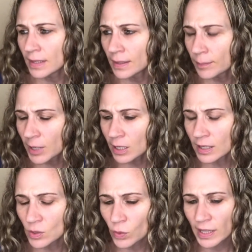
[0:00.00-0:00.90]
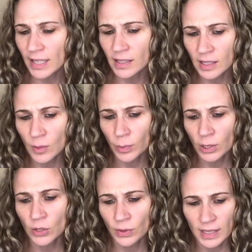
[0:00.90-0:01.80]
because what that does, it
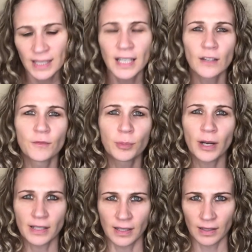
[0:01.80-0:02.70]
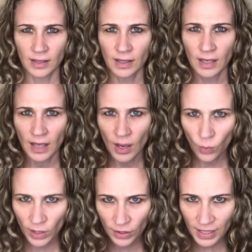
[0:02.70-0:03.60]
puts you in a state of presence. And
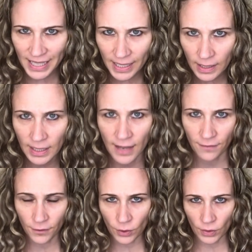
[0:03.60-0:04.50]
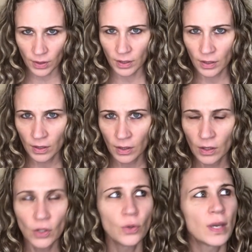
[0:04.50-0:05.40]
when you're eating that food,
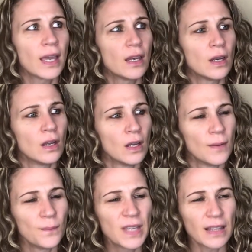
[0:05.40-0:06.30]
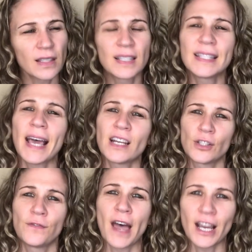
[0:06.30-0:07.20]
you can get the
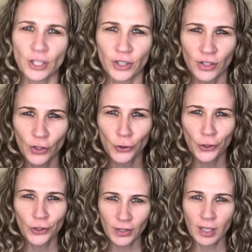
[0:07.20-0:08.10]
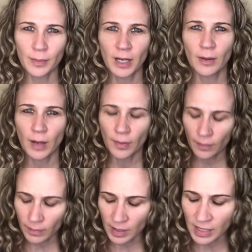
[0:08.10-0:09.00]
satisfaction. So the earth element, I
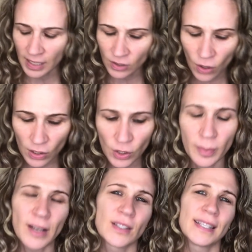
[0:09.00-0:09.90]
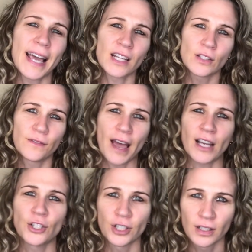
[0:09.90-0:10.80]
must say, it's also about
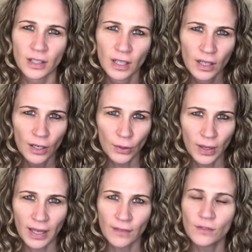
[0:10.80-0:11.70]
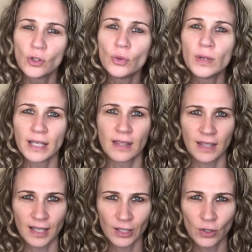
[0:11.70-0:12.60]
satisfaction, okay, of doing
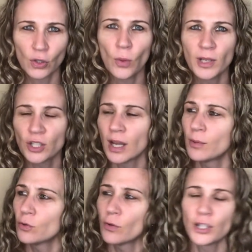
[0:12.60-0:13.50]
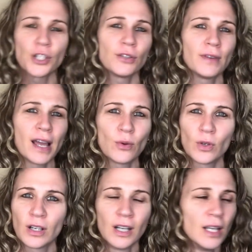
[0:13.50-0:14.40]
things. So much time we're rushing around, we're